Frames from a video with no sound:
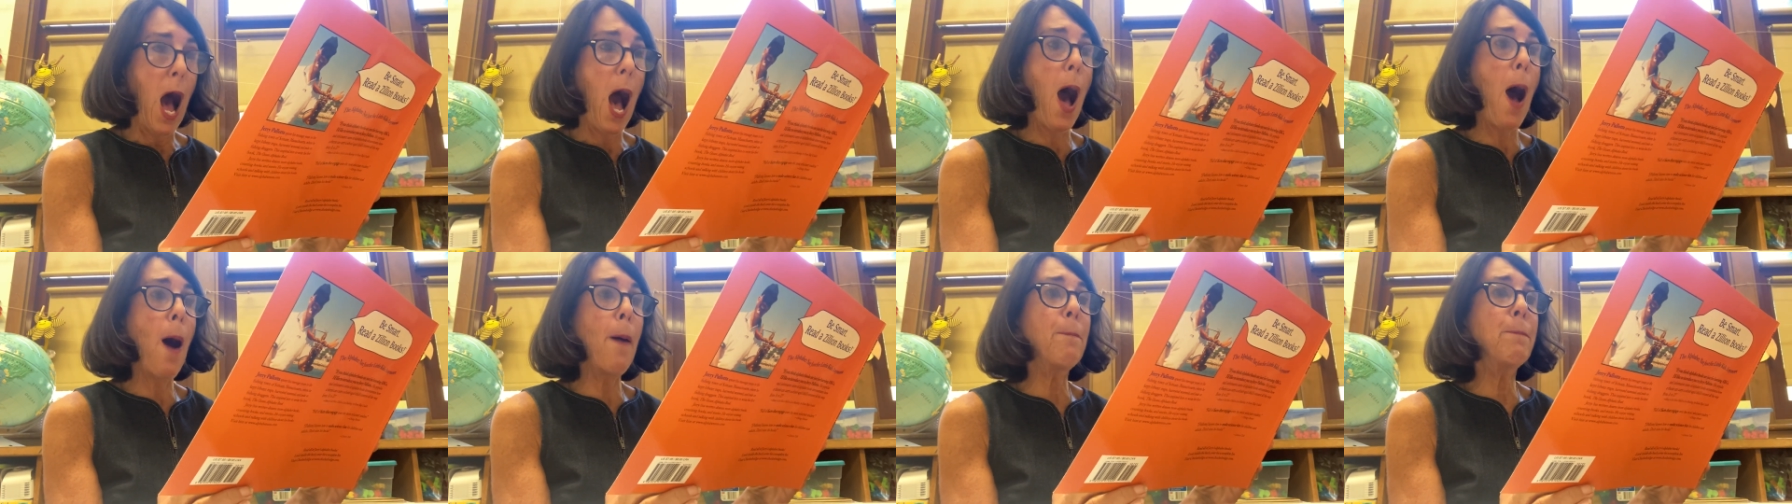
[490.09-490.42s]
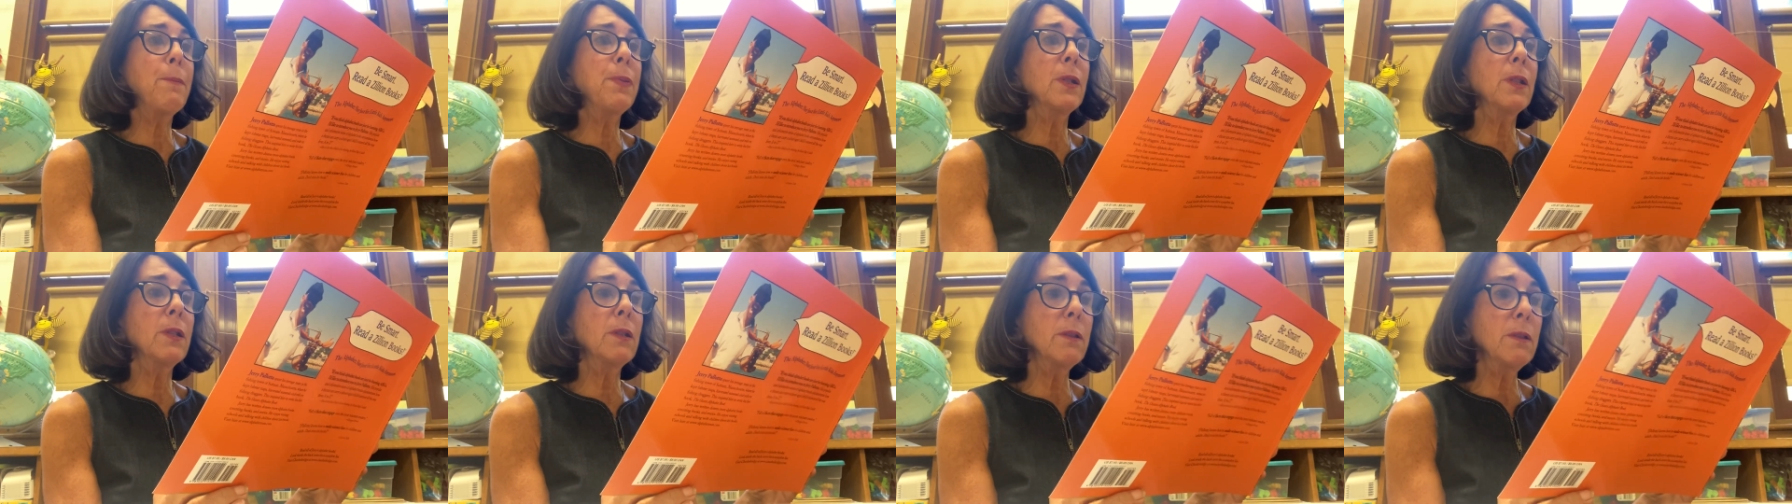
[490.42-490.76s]
a
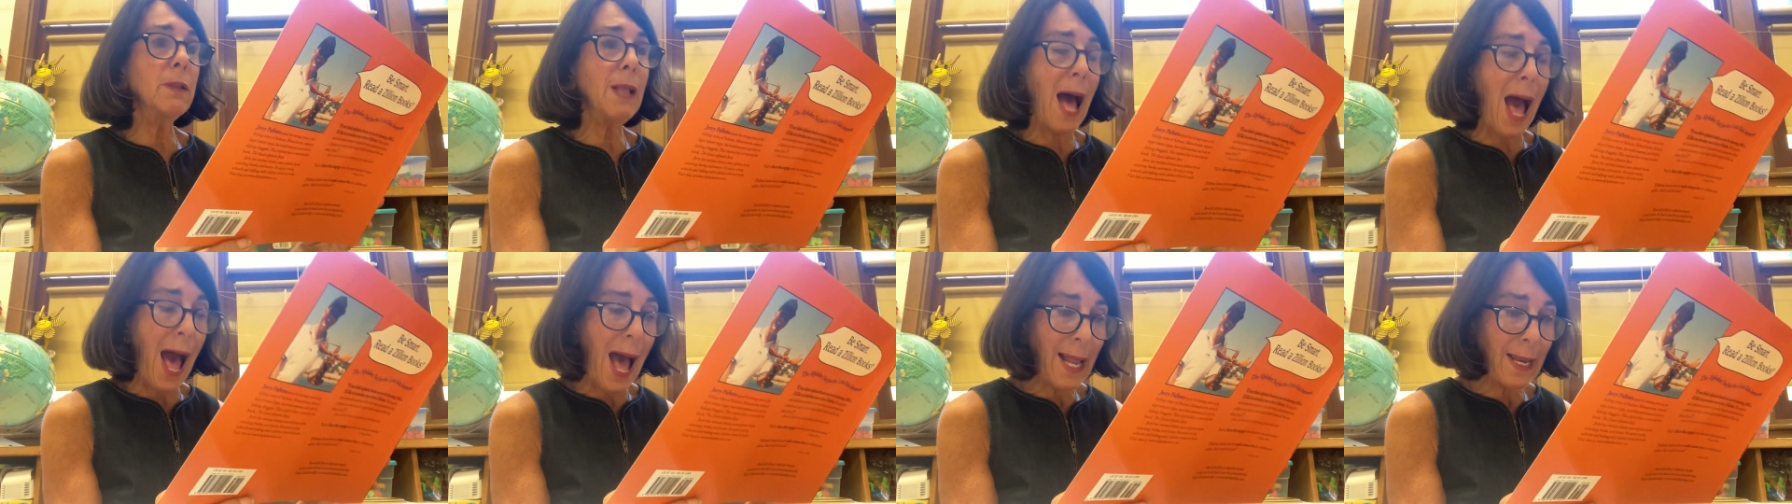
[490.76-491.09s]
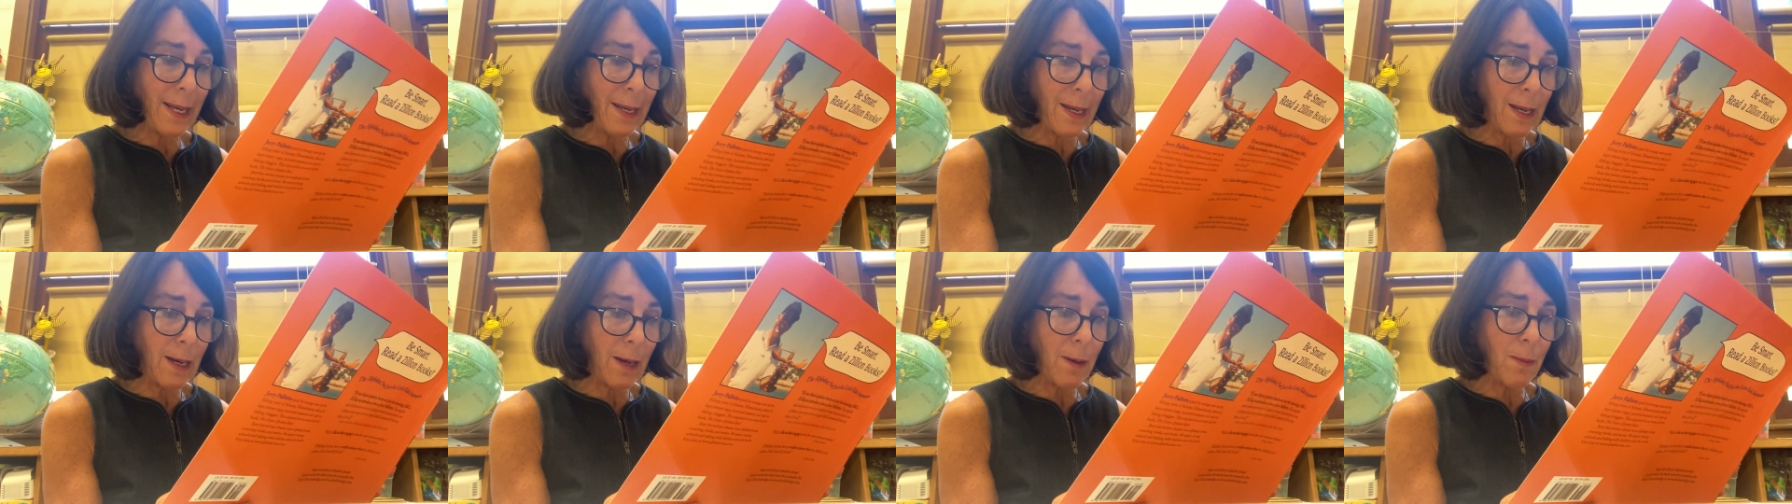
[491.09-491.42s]

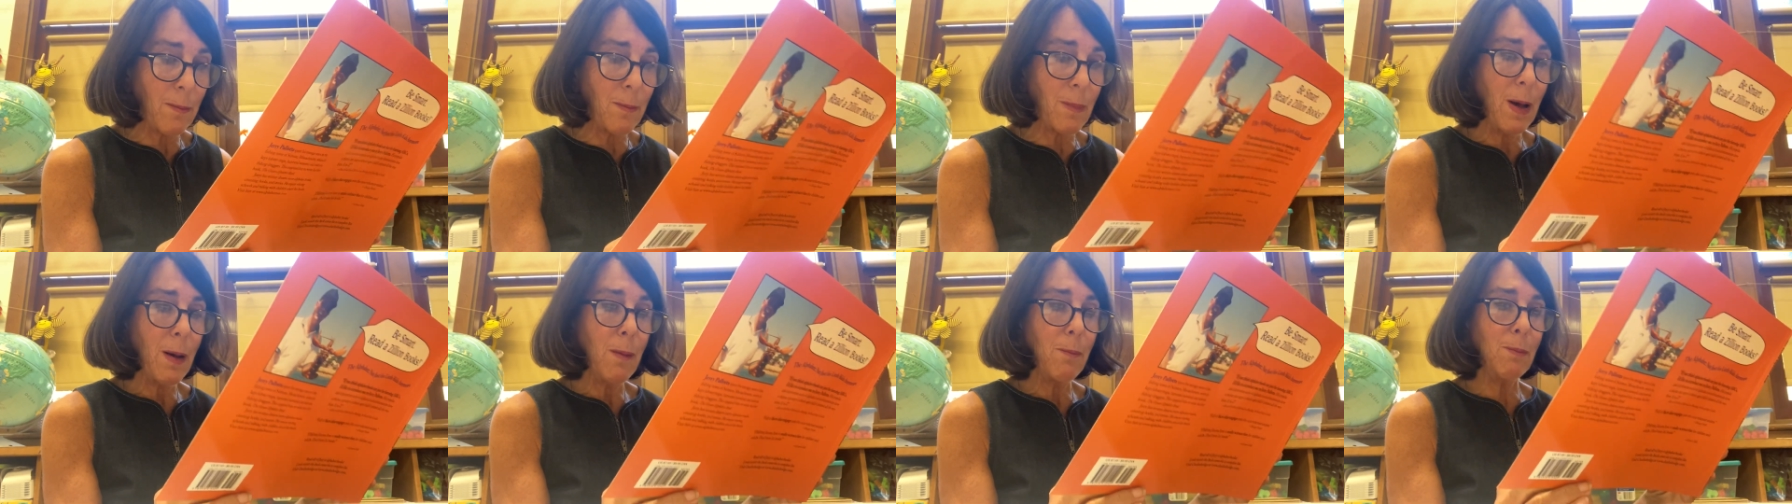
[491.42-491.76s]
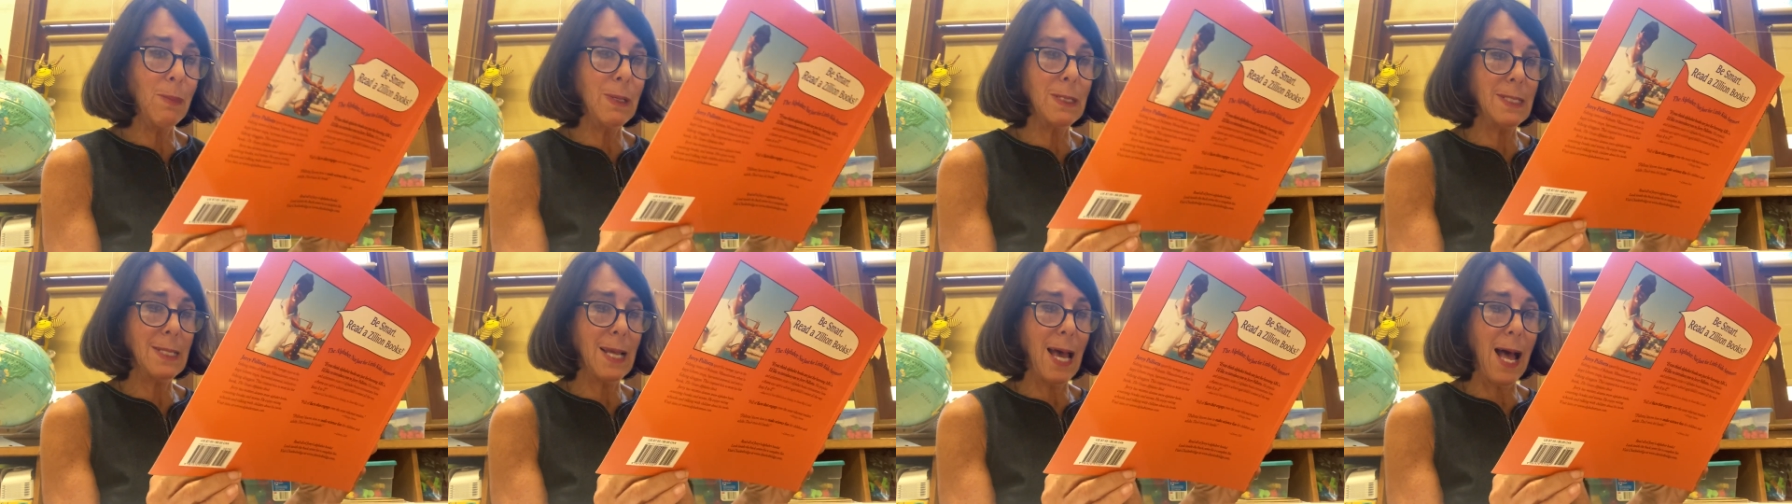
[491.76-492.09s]
platinum
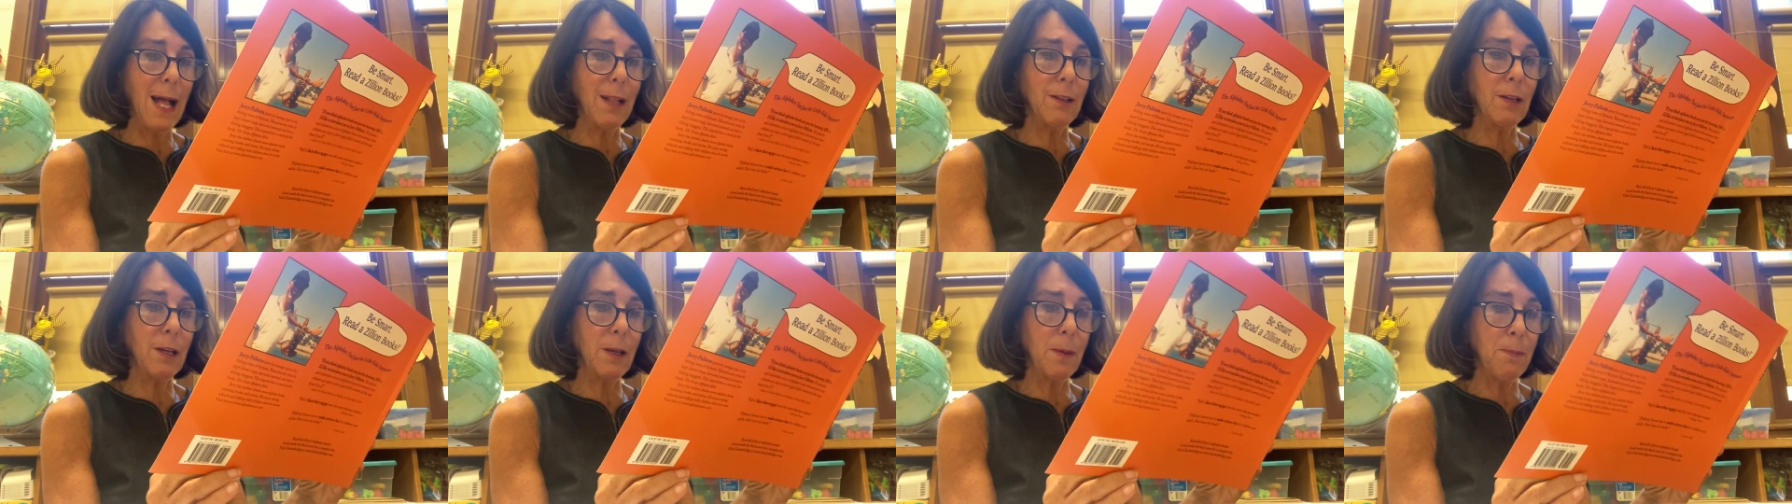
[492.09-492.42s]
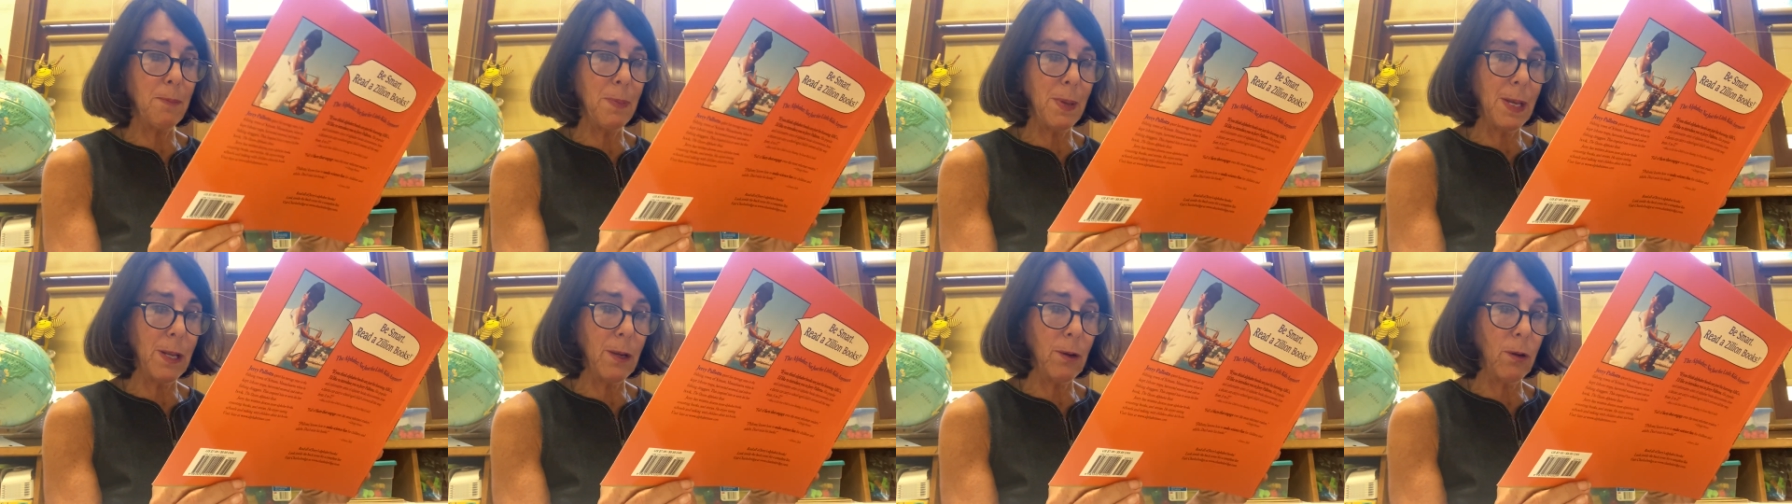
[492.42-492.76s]
metallic
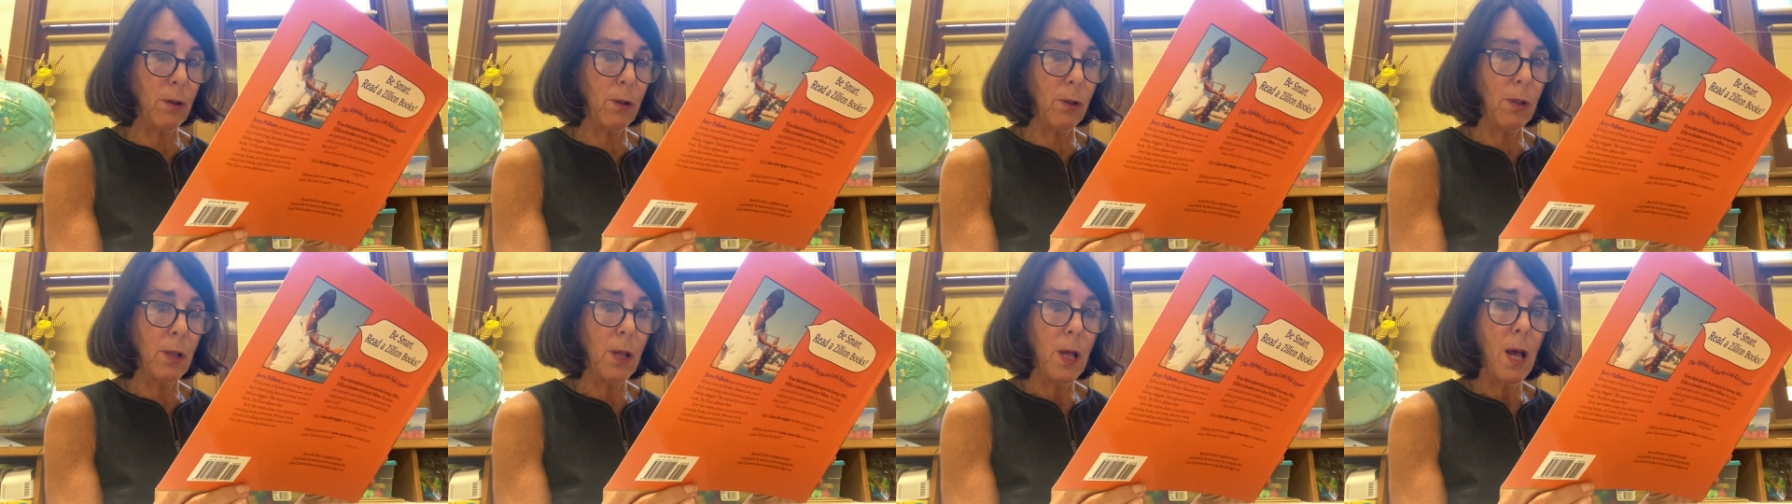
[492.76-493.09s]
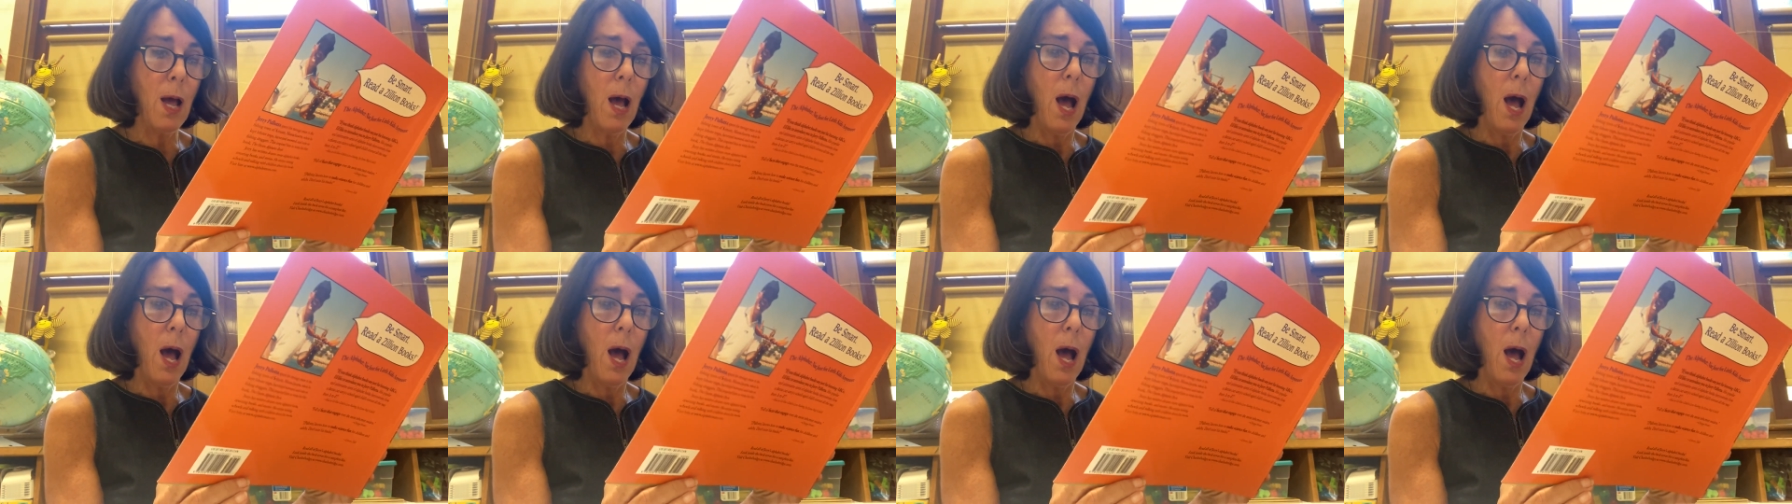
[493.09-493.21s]
beetle,